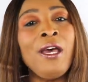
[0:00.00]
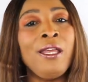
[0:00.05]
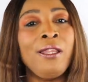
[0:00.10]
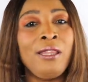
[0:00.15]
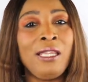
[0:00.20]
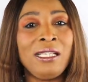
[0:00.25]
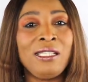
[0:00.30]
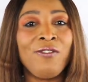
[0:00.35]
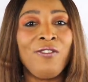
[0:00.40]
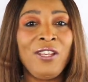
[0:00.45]

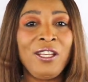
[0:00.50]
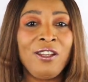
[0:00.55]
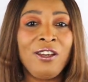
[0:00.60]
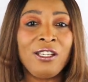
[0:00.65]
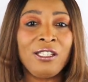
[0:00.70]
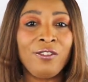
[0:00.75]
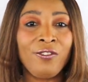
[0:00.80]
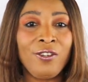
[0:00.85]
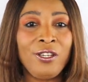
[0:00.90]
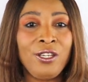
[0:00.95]
this video
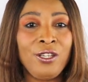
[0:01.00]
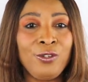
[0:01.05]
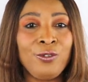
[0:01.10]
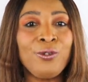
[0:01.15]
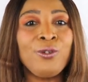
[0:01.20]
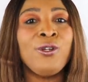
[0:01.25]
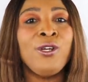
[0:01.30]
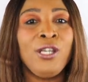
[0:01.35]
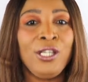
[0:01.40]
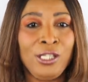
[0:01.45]
is for
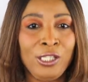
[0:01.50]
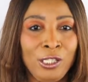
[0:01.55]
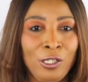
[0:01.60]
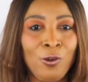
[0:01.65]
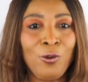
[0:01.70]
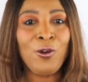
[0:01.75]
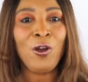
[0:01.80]
you, so